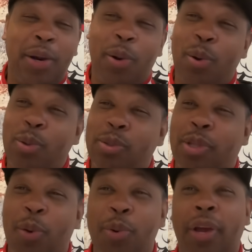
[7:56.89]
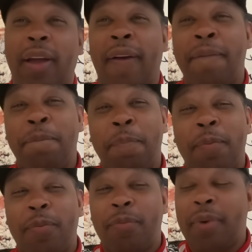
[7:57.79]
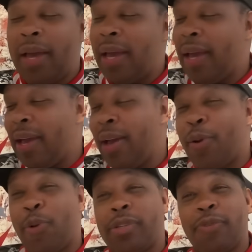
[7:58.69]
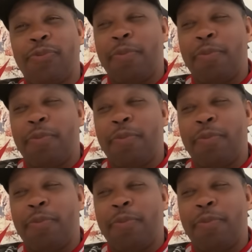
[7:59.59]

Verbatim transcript: Oh, Doogie. Man, Christopher,